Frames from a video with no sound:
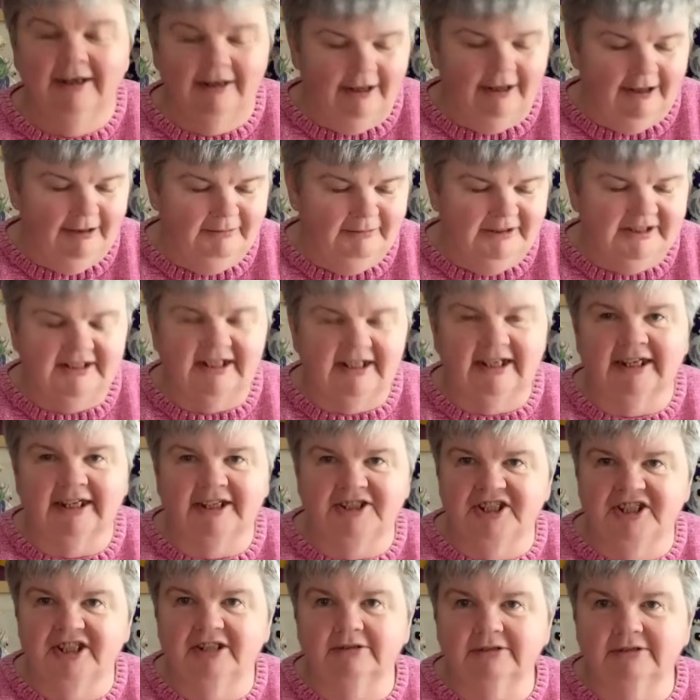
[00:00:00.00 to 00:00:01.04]
It's like
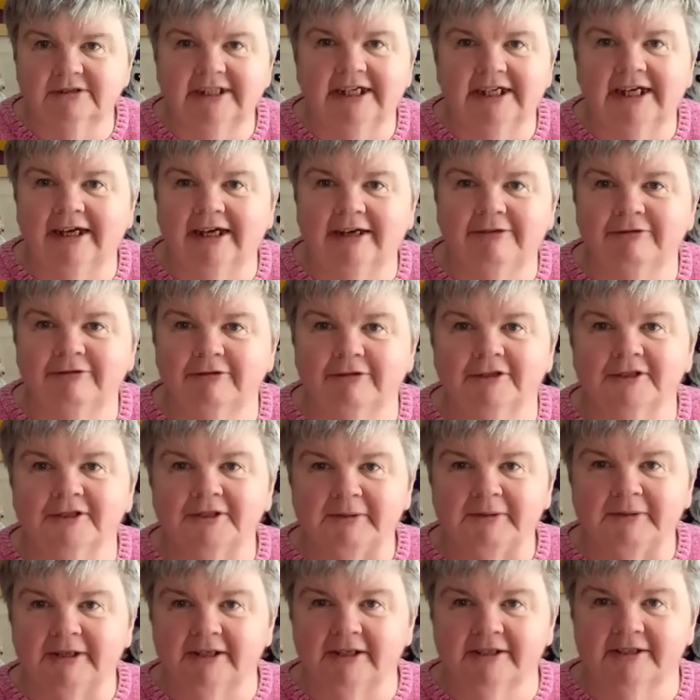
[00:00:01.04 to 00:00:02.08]
a chill day for us
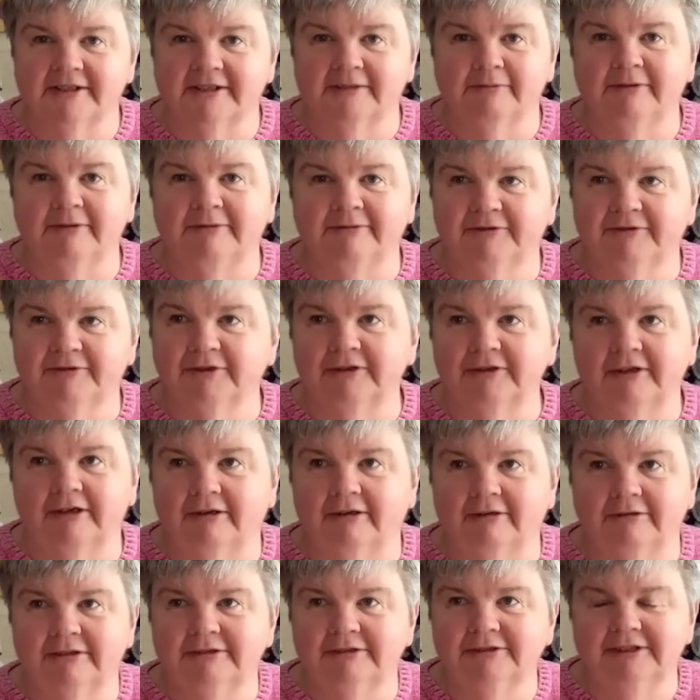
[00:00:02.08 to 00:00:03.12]
because we've
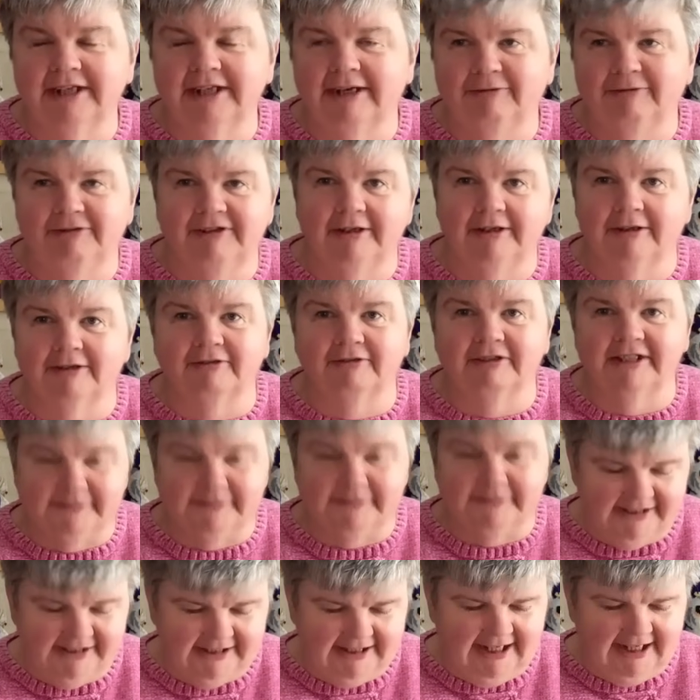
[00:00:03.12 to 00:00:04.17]
done everything on
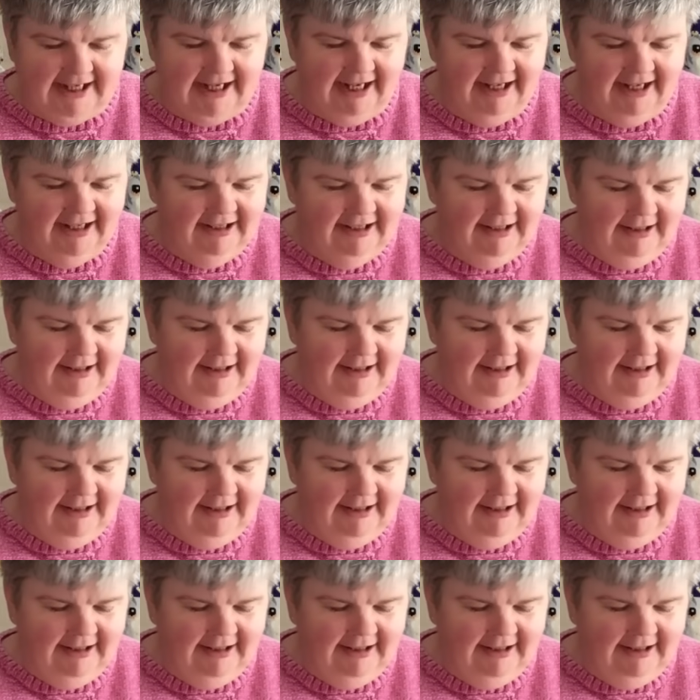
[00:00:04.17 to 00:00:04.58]
Christmas Day.